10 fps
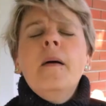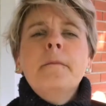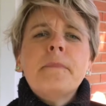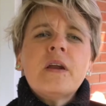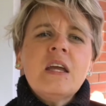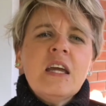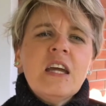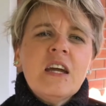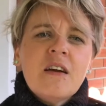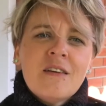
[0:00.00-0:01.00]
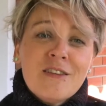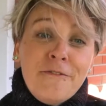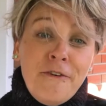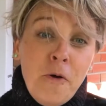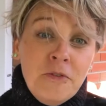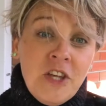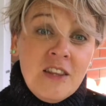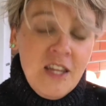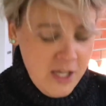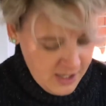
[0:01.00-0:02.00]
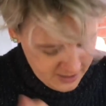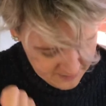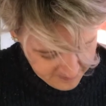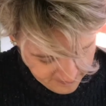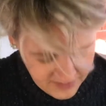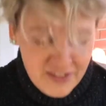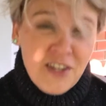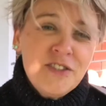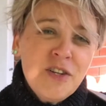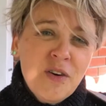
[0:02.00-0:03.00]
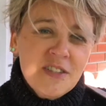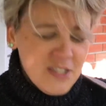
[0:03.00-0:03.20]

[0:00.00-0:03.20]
Bring! The phone's online. The door's